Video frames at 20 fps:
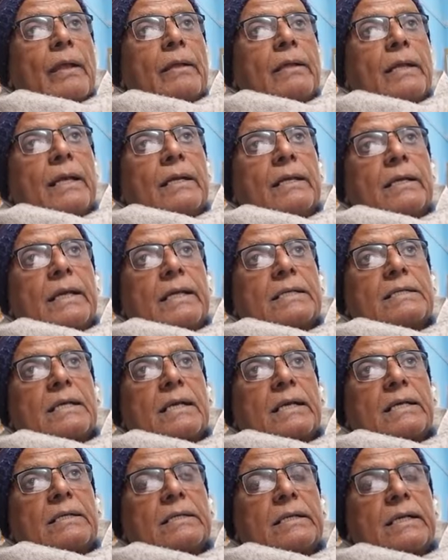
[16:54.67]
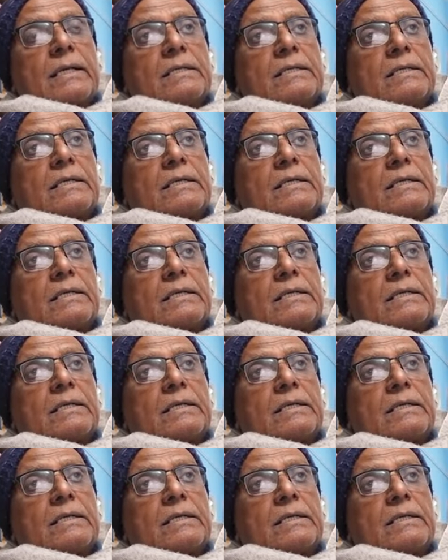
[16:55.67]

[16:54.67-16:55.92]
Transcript: Then restlessness,